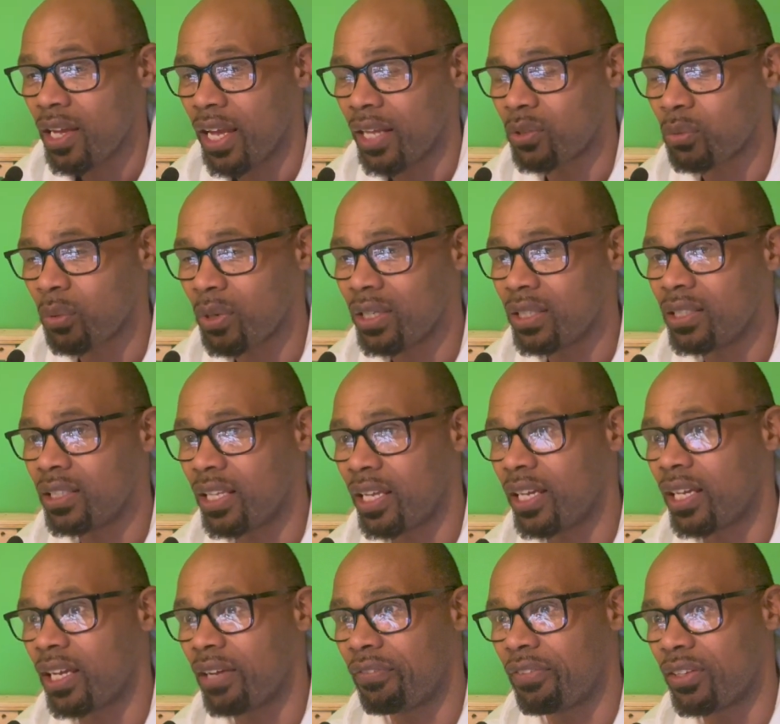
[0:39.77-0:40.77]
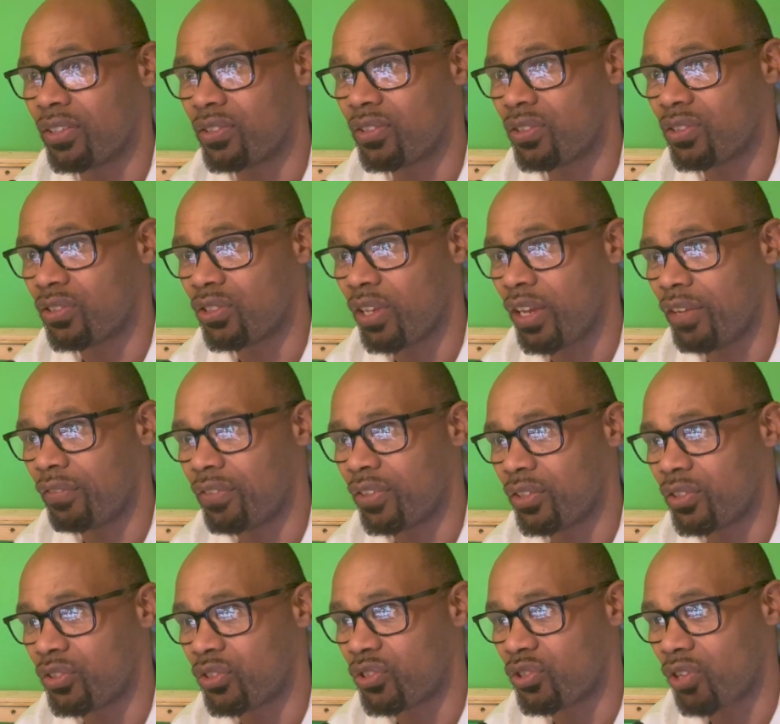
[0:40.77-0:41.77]
It's one thing if
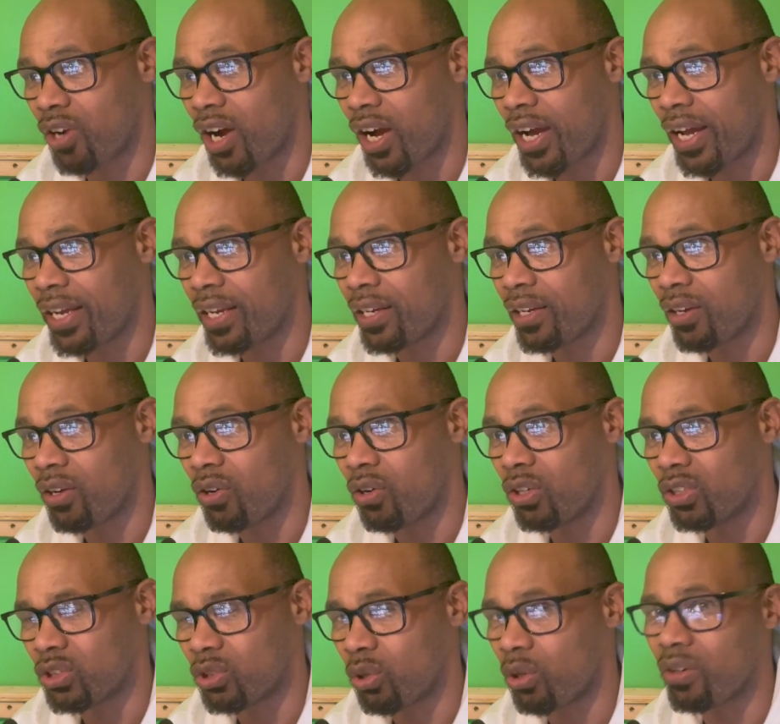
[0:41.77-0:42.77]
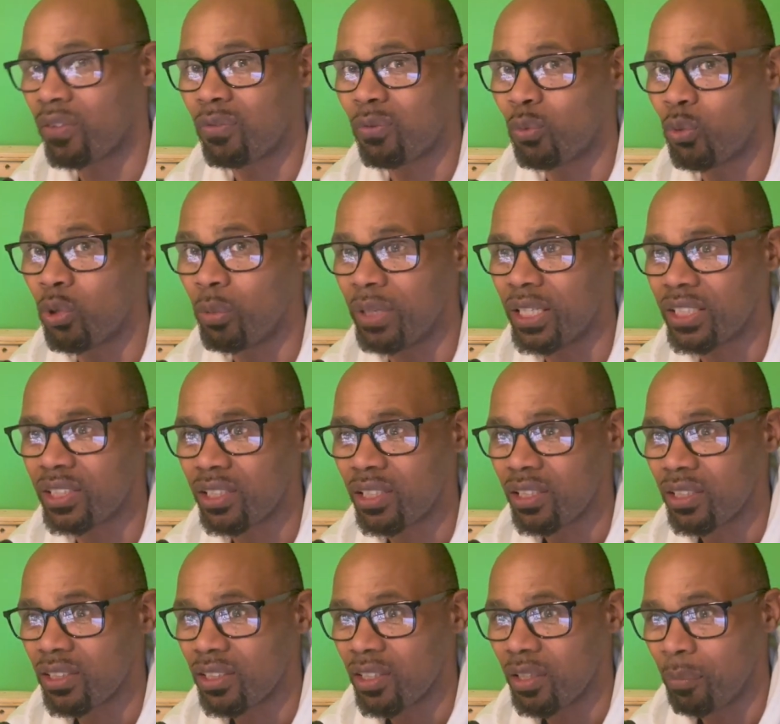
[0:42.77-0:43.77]
it's dry or sort of warmish,
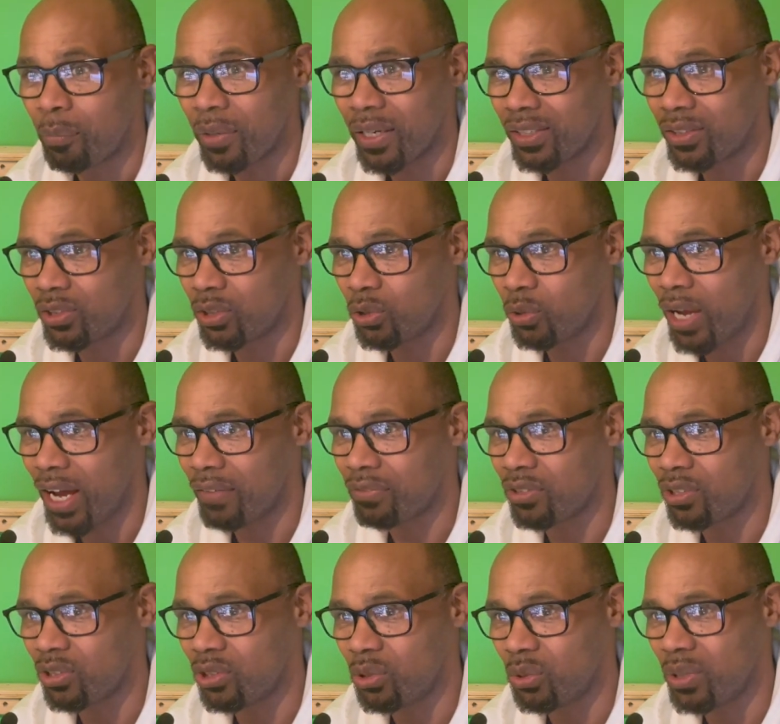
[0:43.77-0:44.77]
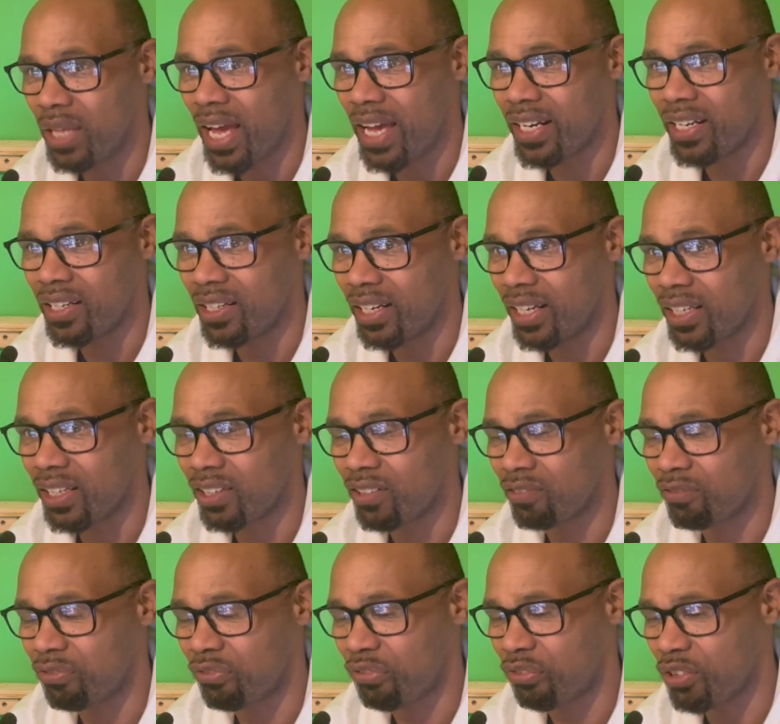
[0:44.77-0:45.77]
but to have to do that in like
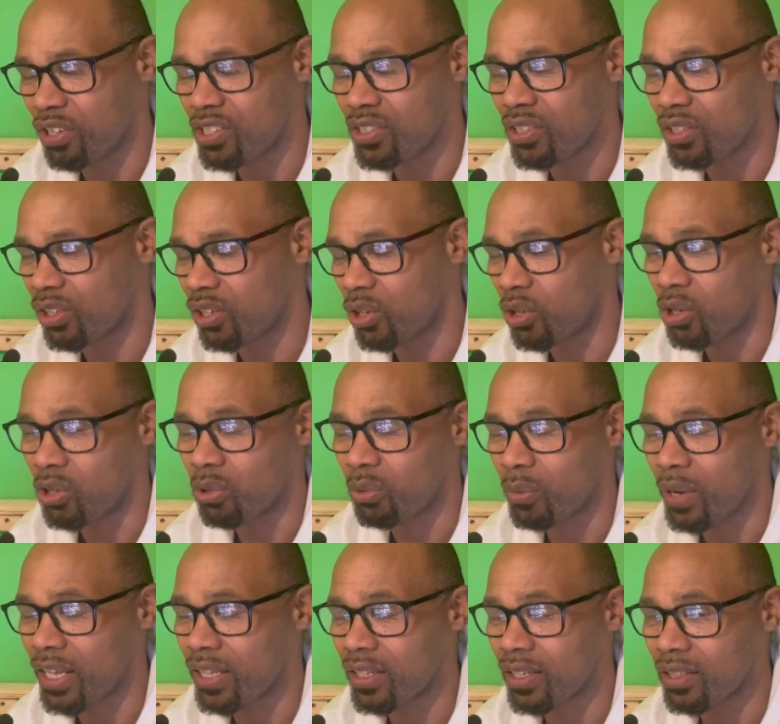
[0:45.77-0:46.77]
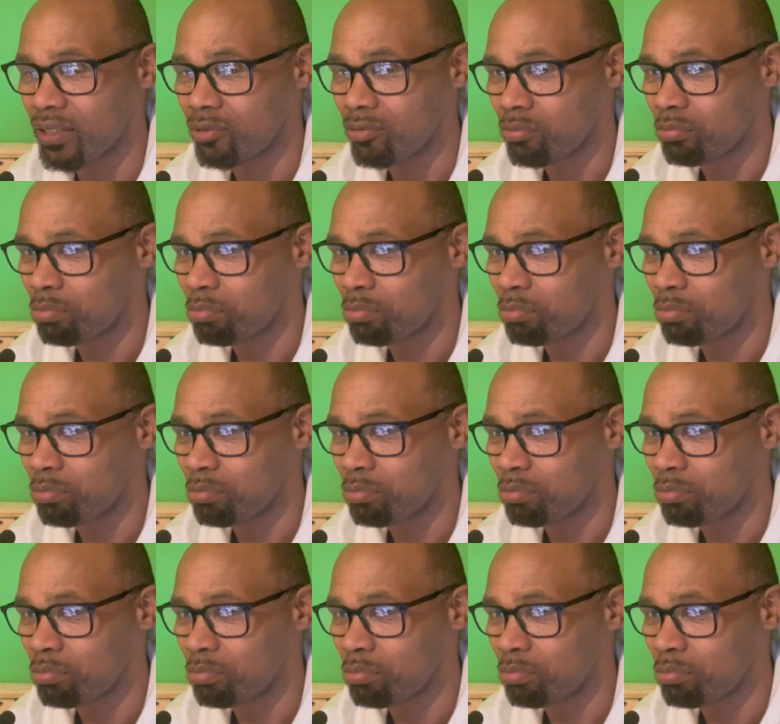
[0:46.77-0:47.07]
freezing cold rather,